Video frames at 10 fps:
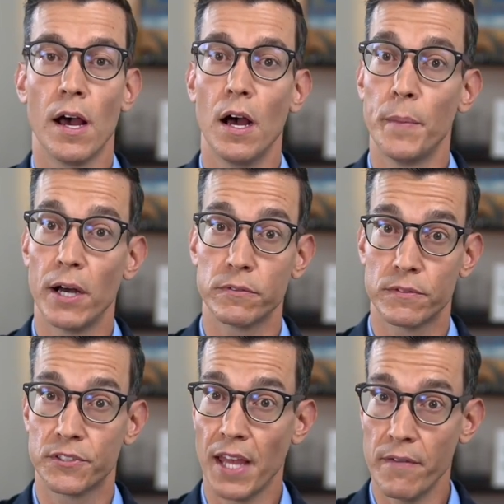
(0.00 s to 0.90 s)

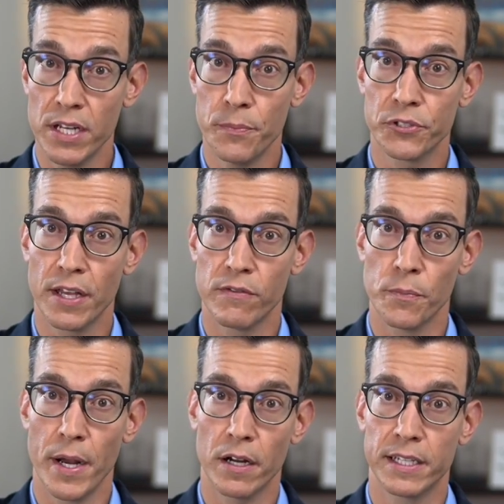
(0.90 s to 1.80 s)
About 70% of
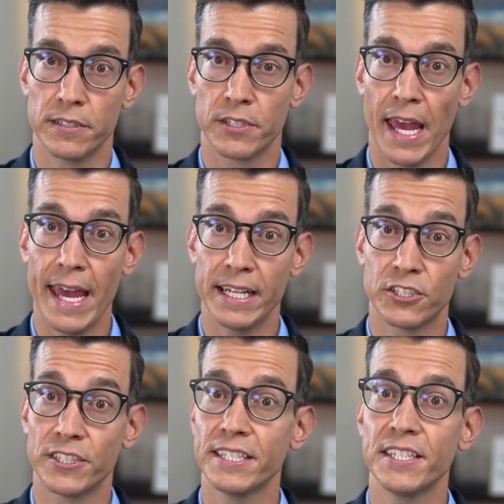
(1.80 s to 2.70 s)
Americans
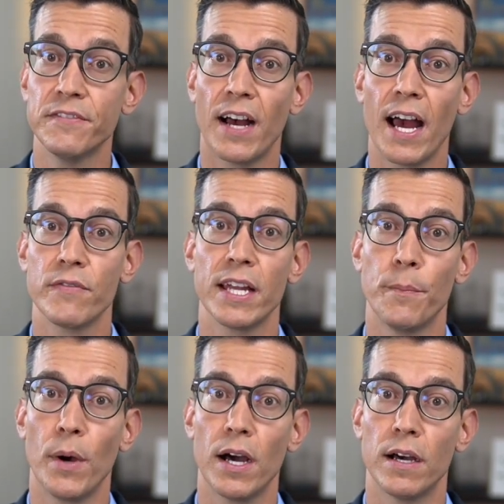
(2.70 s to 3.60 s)
age 65 and
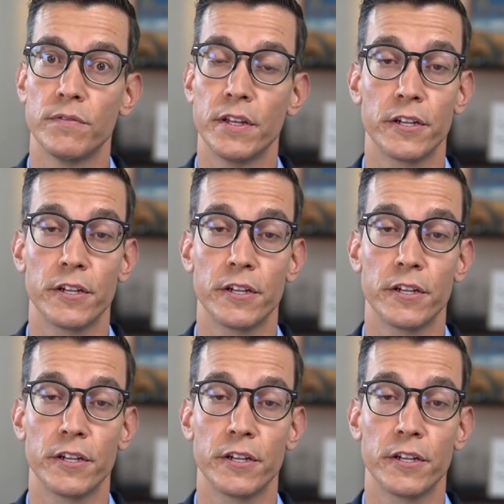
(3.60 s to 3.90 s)
above,